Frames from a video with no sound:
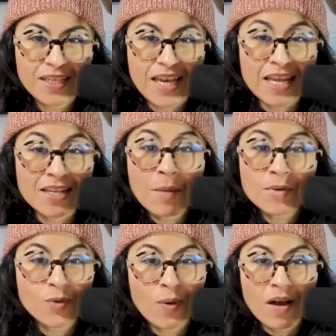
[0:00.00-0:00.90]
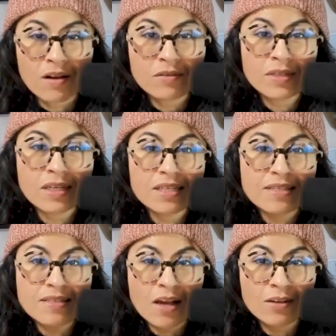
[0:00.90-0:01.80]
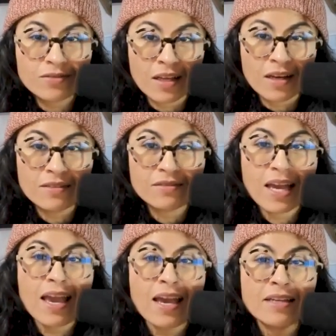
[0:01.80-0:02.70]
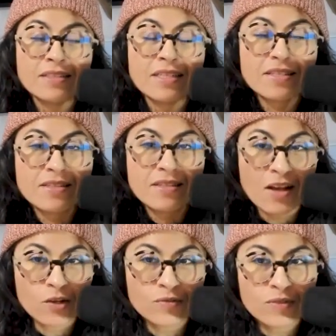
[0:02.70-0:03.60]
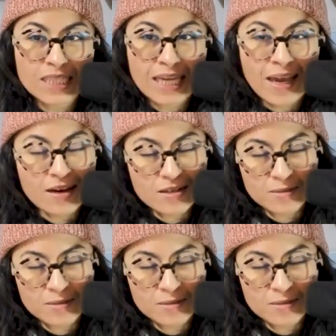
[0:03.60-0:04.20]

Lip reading: And number 12, self-love and self-care.